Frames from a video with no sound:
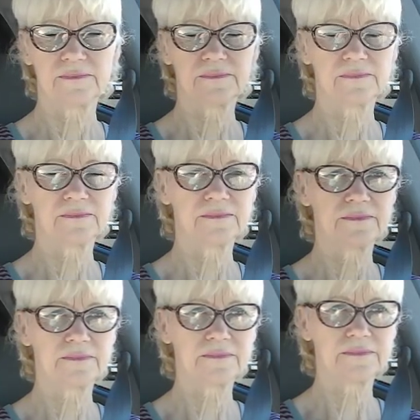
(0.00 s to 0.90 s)

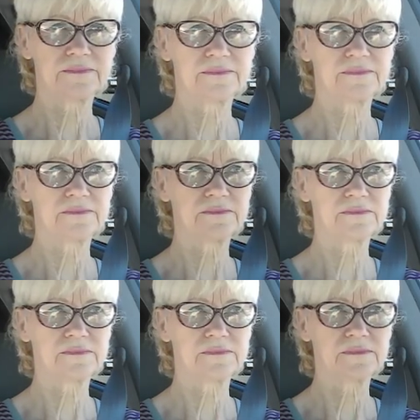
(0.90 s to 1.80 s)

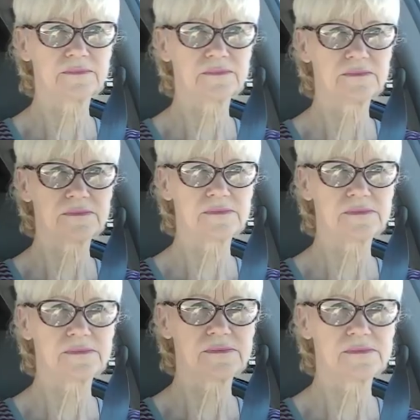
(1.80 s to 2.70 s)

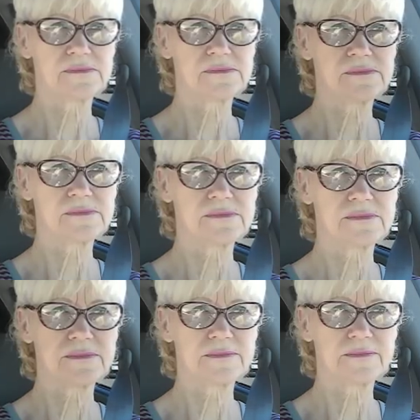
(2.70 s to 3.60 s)

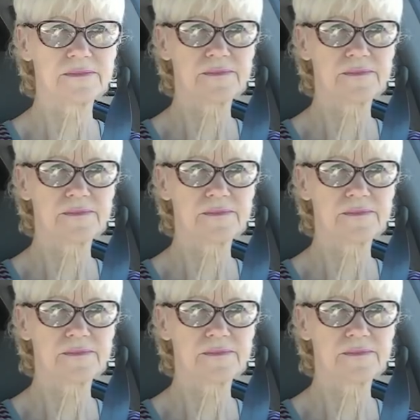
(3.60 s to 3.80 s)
(no one is talking)